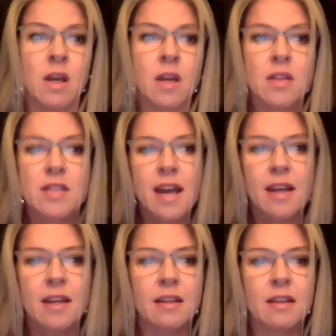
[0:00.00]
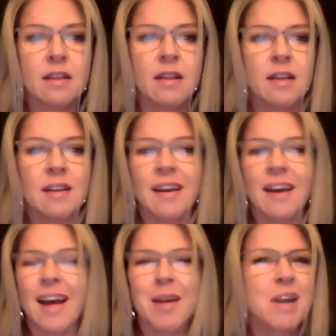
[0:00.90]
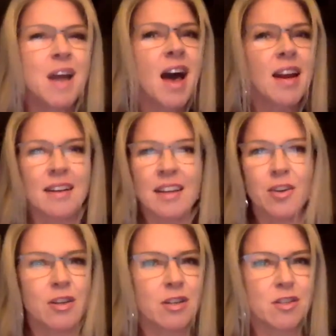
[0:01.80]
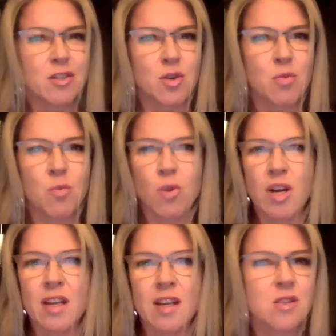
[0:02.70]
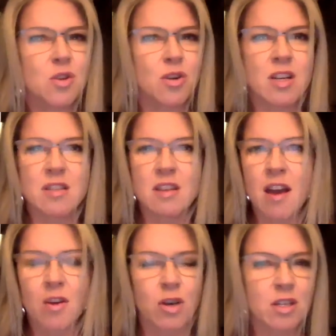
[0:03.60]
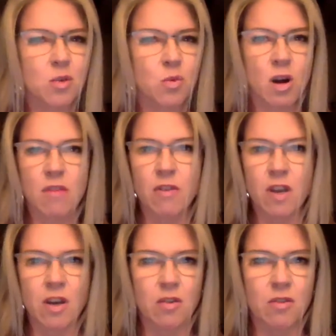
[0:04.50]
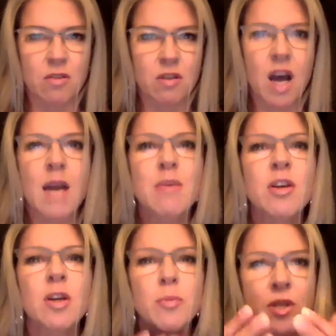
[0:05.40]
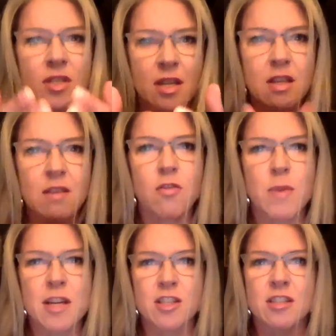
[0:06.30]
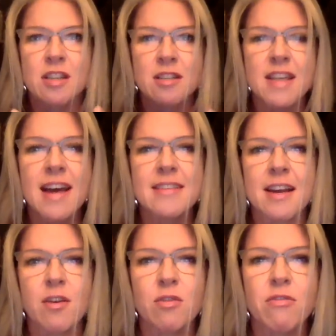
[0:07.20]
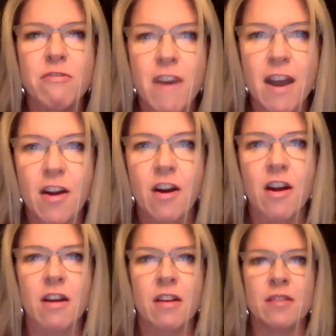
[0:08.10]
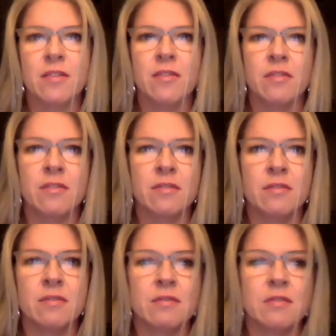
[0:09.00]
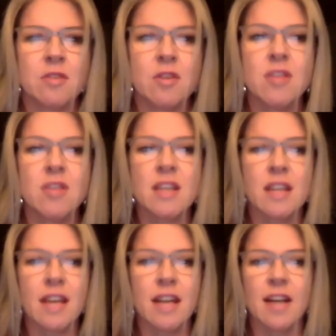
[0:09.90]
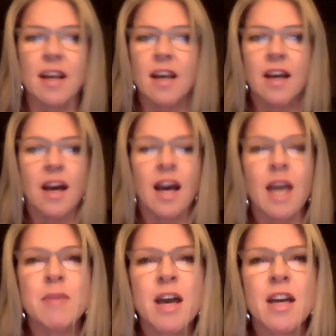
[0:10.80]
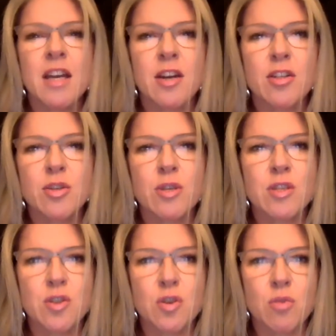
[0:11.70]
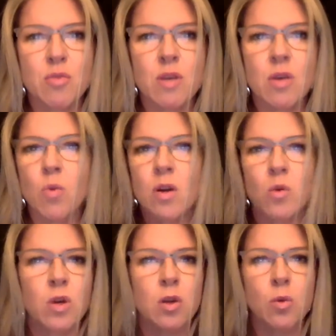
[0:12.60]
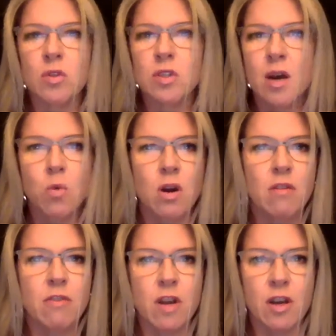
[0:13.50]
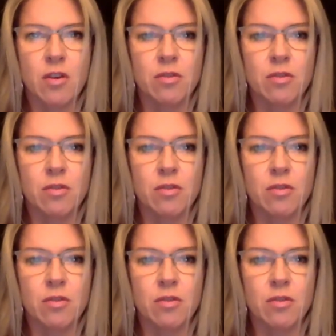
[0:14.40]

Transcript: The second, I'm not here to assume what is or is not going to work for you. I'm here to present the information. Does that sound fair? So I'll say that again. I'm not here to assume what will or will not work for you.